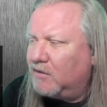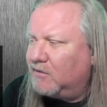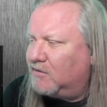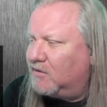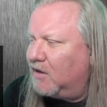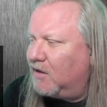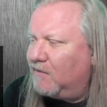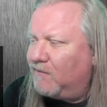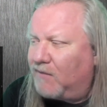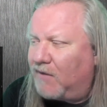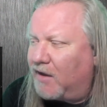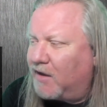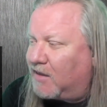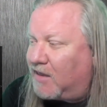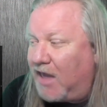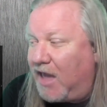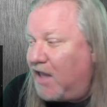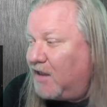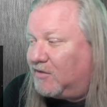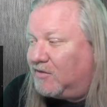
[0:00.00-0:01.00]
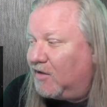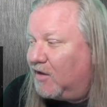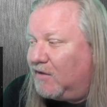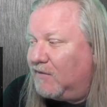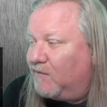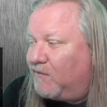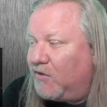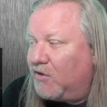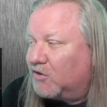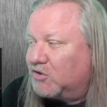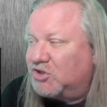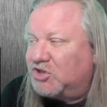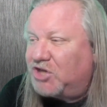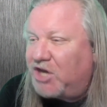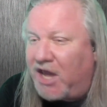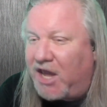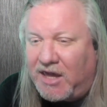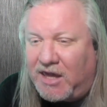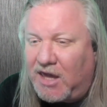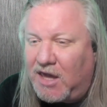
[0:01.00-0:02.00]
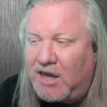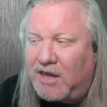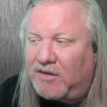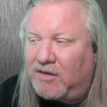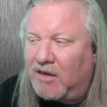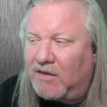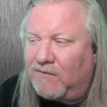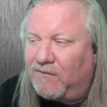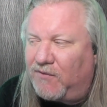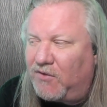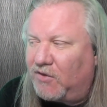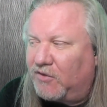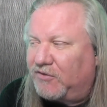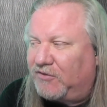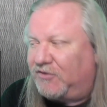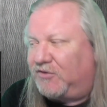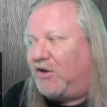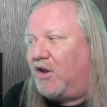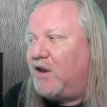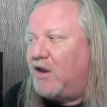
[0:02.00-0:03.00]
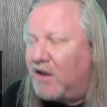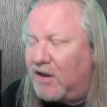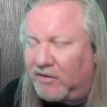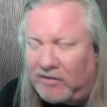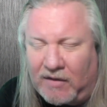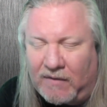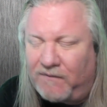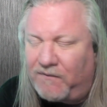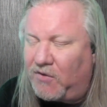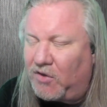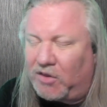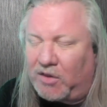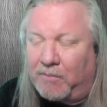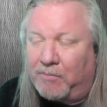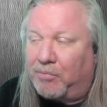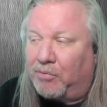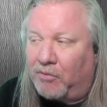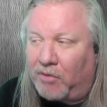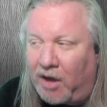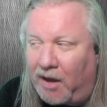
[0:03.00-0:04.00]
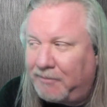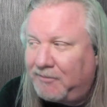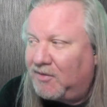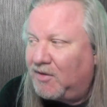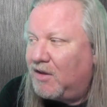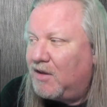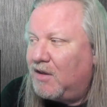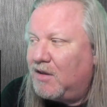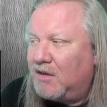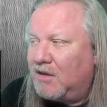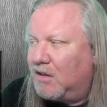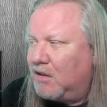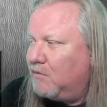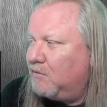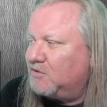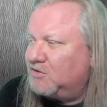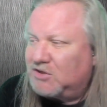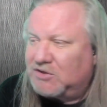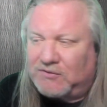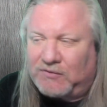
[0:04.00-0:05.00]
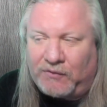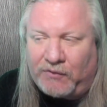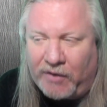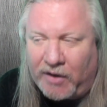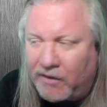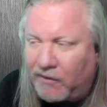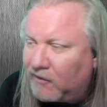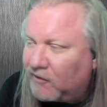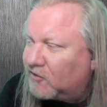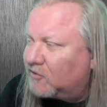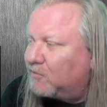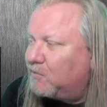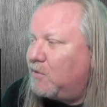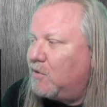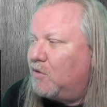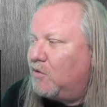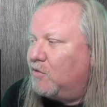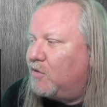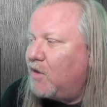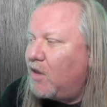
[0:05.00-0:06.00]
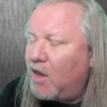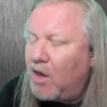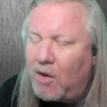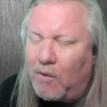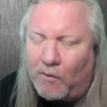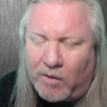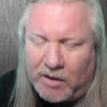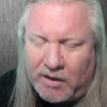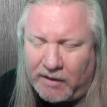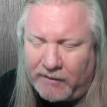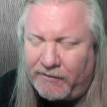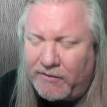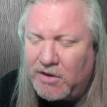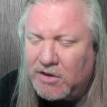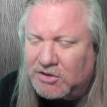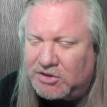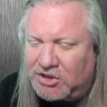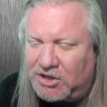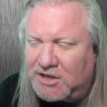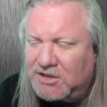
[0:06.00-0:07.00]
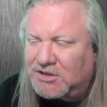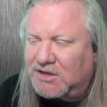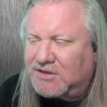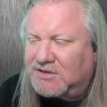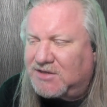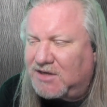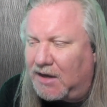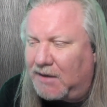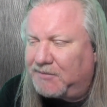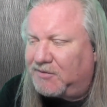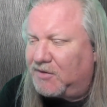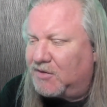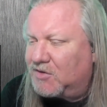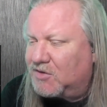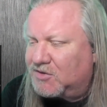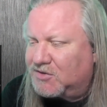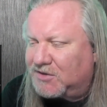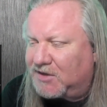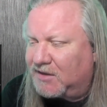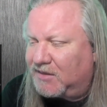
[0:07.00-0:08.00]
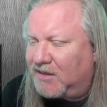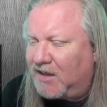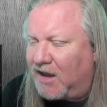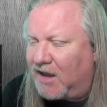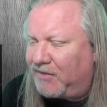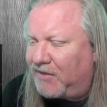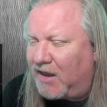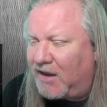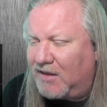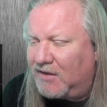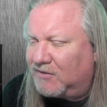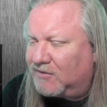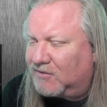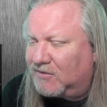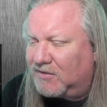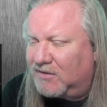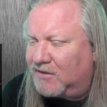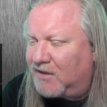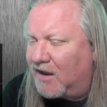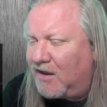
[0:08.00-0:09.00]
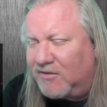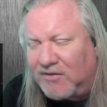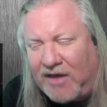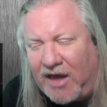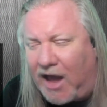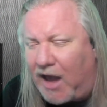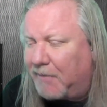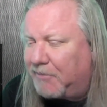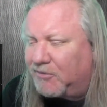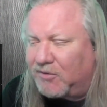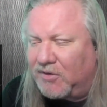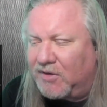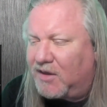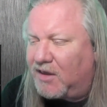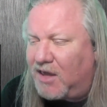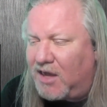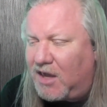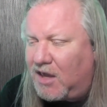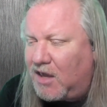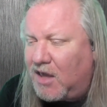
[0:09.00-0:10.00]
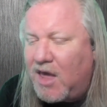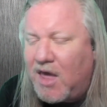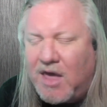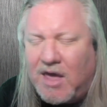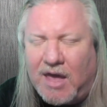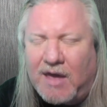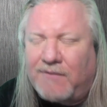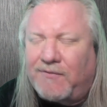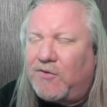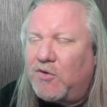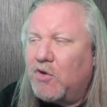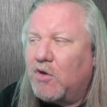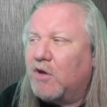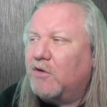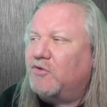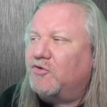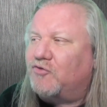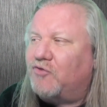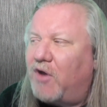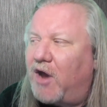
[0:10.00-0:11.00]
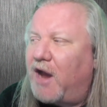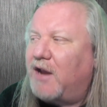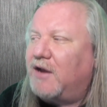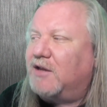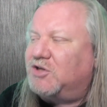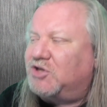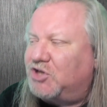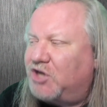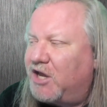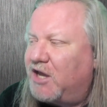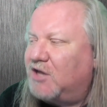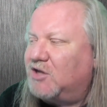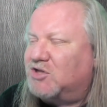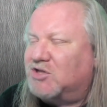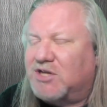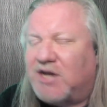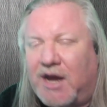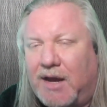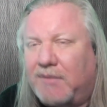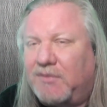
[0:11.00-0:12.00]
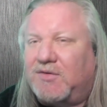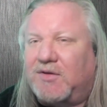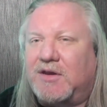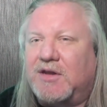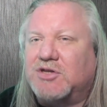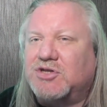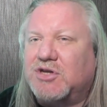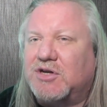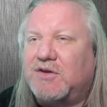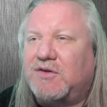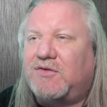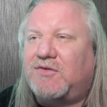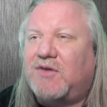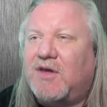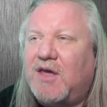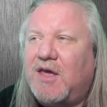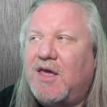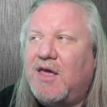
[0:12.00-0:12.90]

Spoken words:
didn't feel janky, it didn't feel sudden, it didn't feel abrupt, it was just very smooth. Whenever you're changing time signatures like that, that is absolutely key. If you're trying to change time signatures,